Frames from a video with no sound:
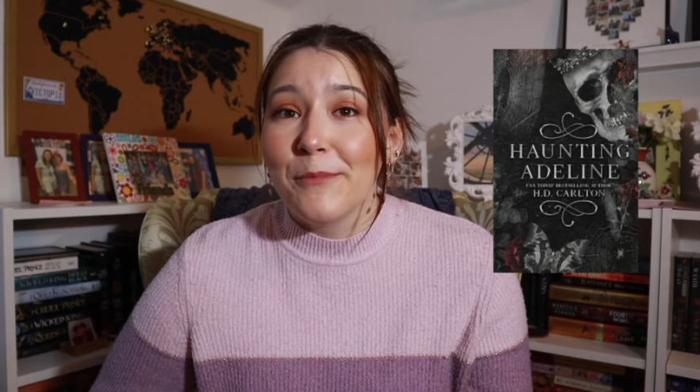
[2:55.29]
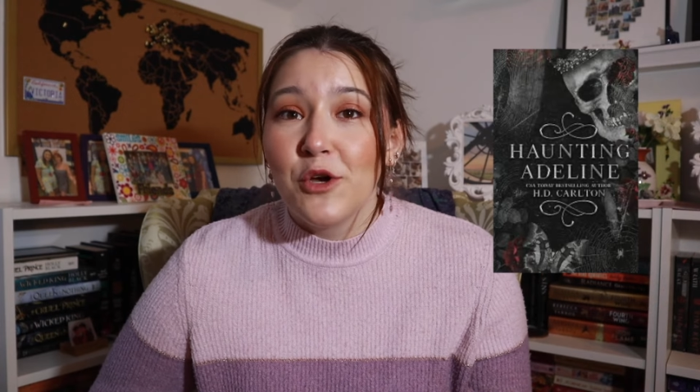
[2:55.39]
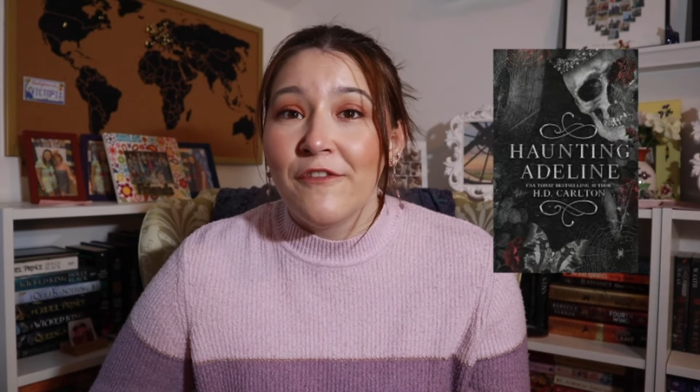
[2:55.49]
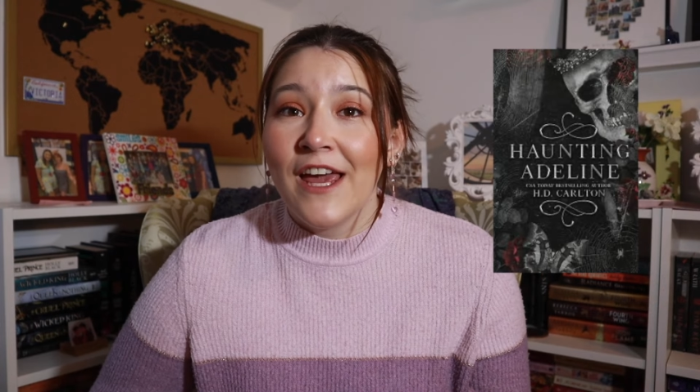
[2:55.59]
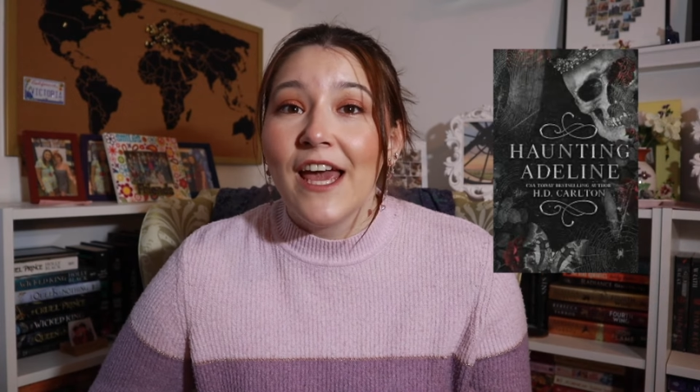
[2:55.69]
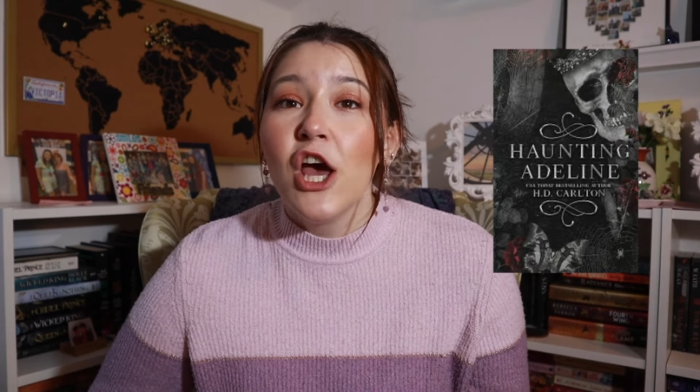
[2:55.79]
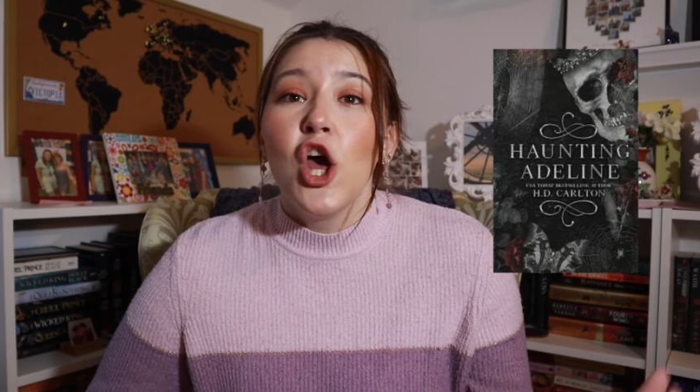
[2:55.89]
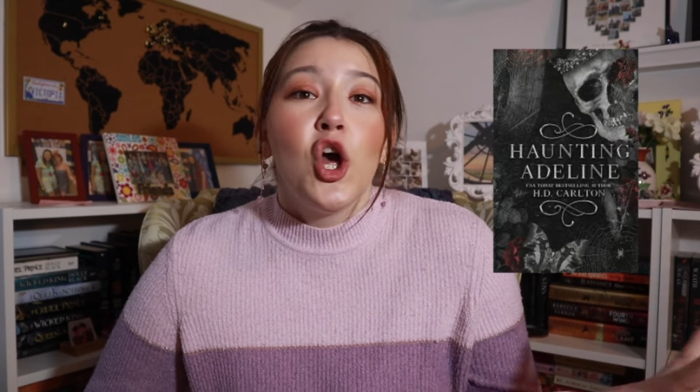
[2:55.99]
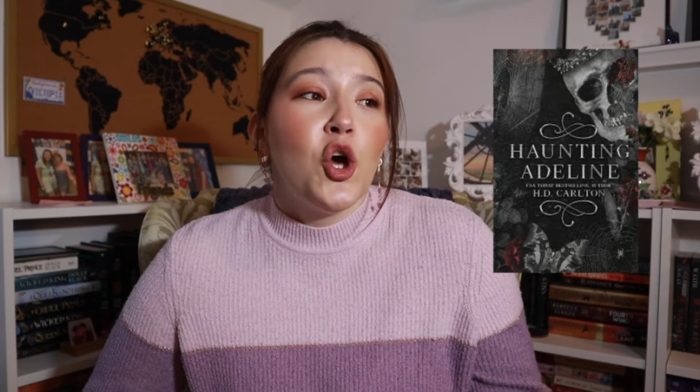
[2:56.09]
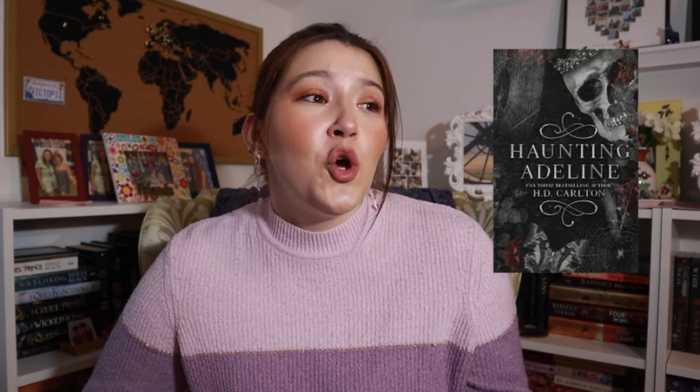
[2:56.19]
movie
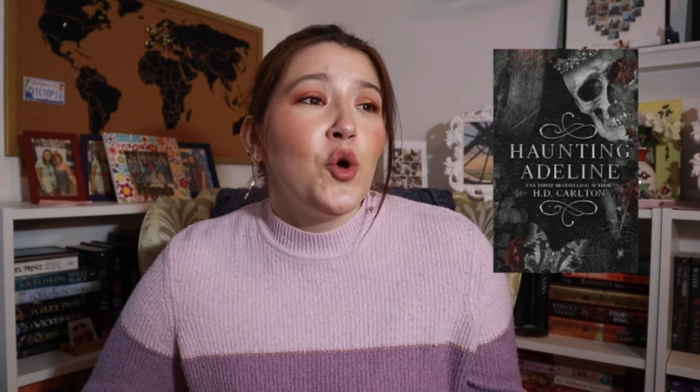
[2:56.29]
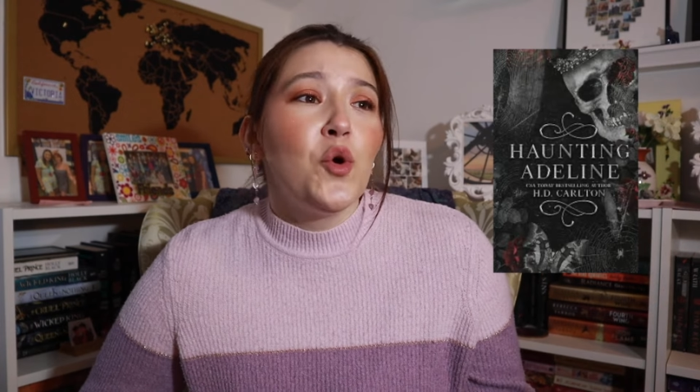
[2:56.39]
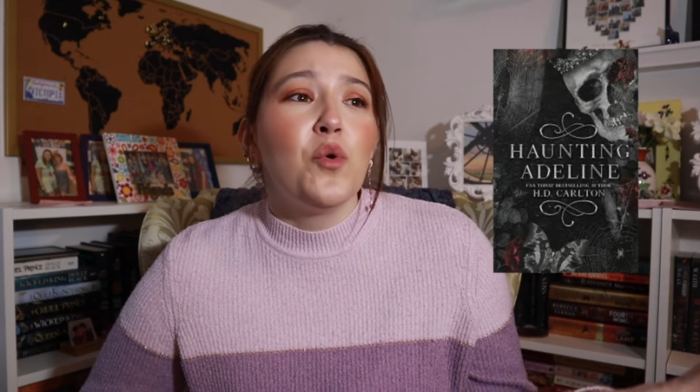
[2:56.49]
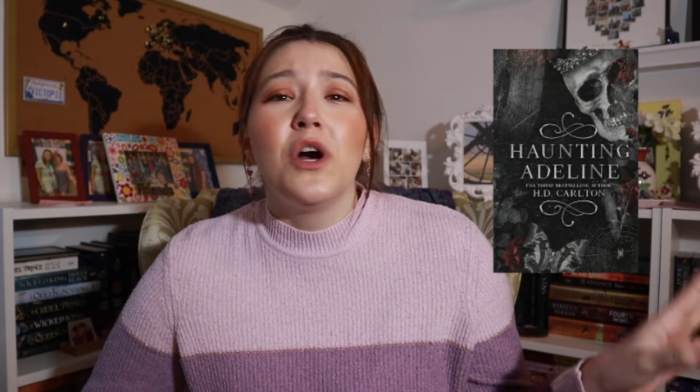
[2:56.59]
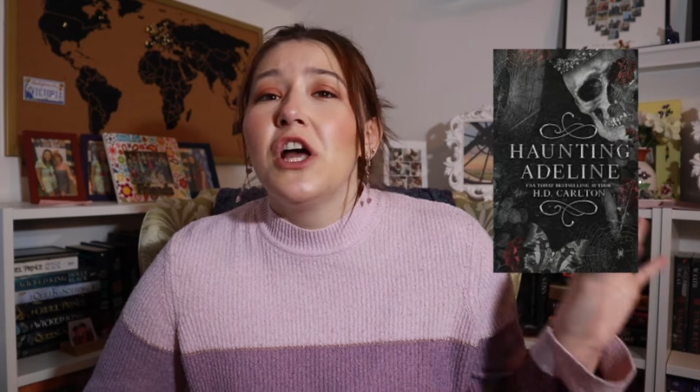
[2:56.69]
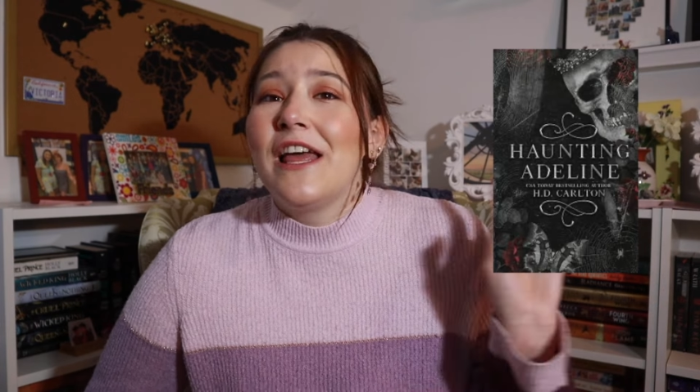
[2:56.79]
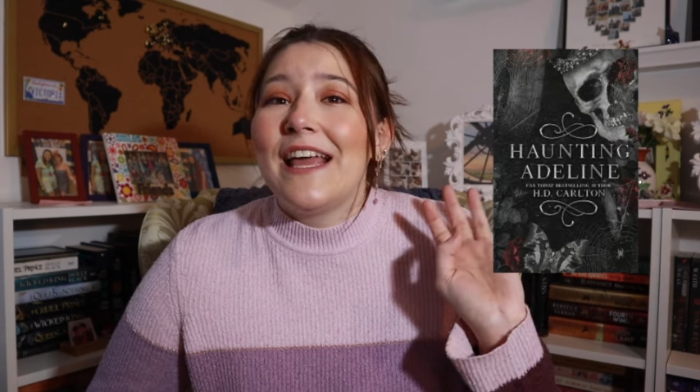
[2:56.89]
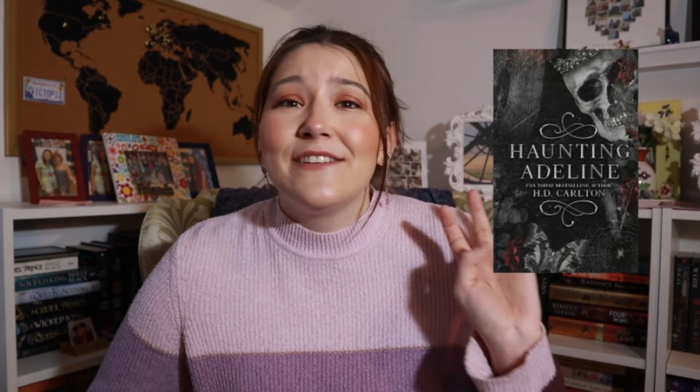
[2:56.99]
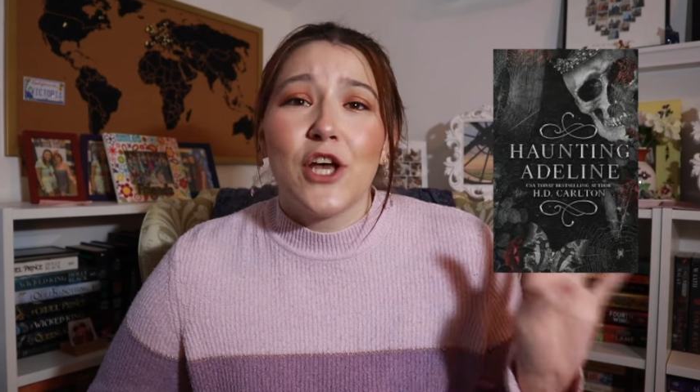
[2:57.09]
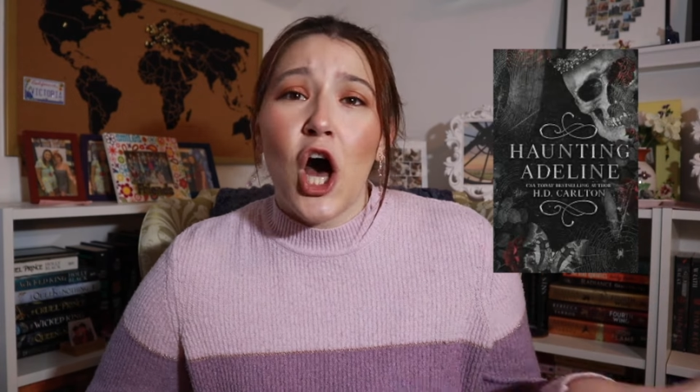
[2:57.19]
who
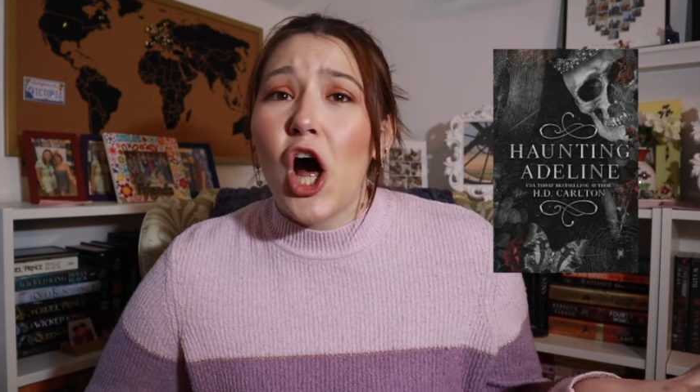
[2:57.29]
is